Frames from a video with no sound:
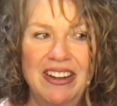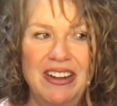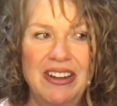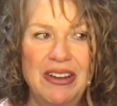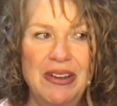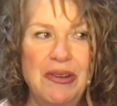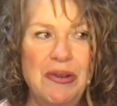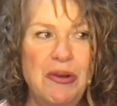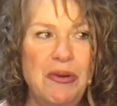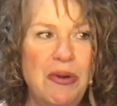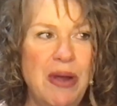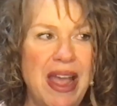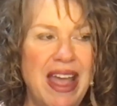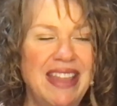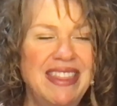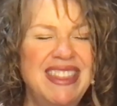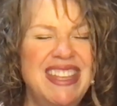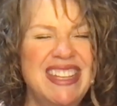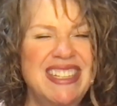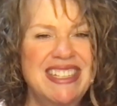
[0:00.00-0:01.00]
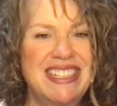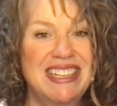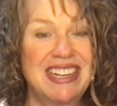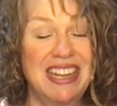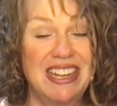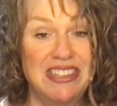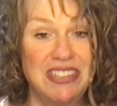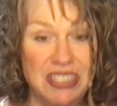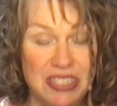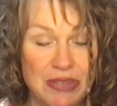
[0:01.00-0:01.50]
who had this
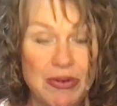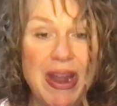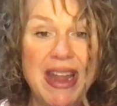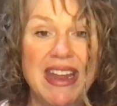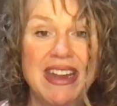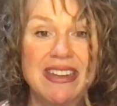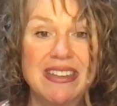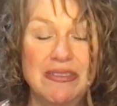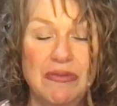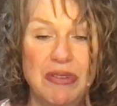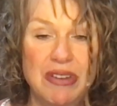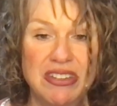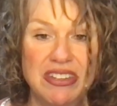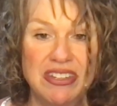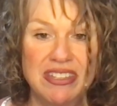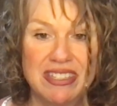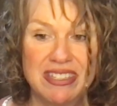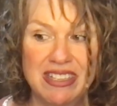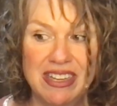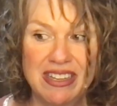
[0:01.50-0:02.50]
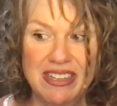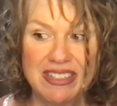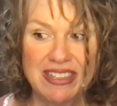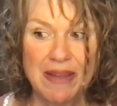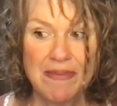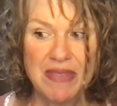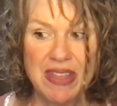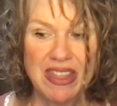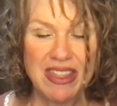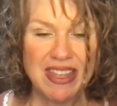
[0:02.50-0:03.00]
constraint, which is
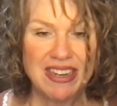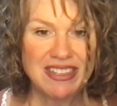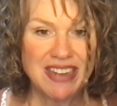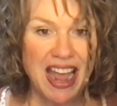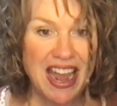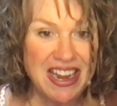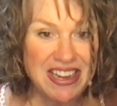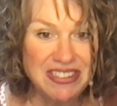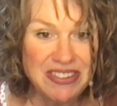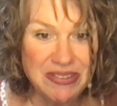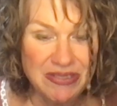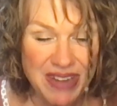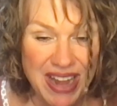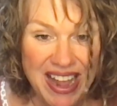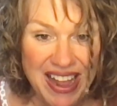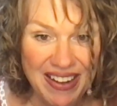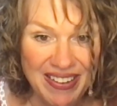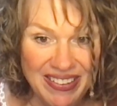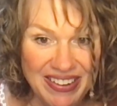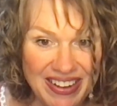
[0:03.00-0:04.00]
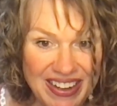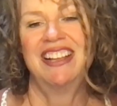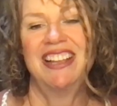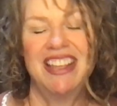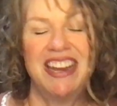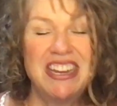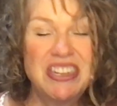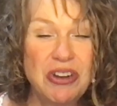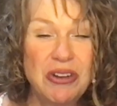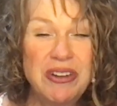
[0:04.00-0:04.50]
something that ties you down, and
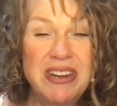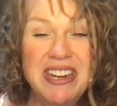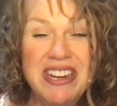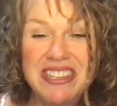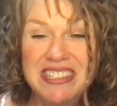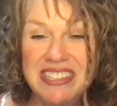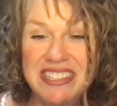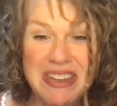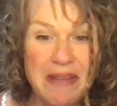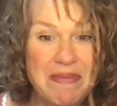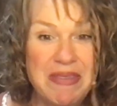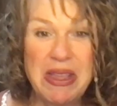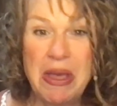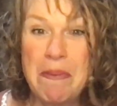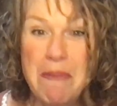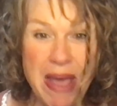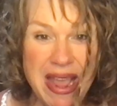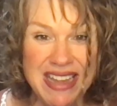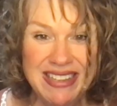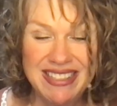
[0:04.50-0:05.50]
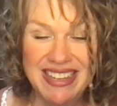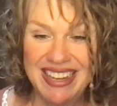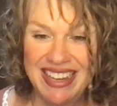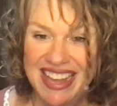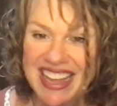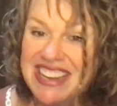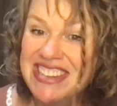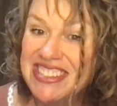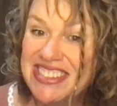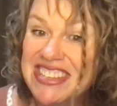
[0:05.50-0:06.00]
he turned it into something amazing,
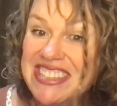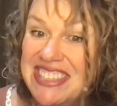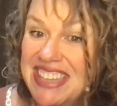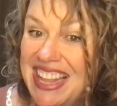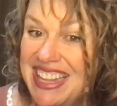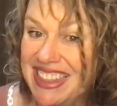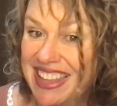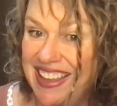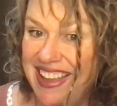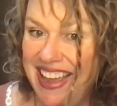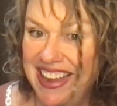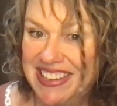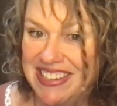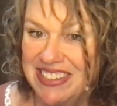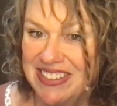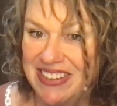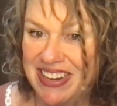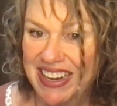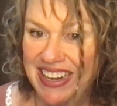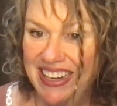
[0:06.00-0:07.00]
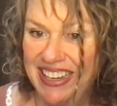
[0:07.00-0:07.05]
just like the kite string.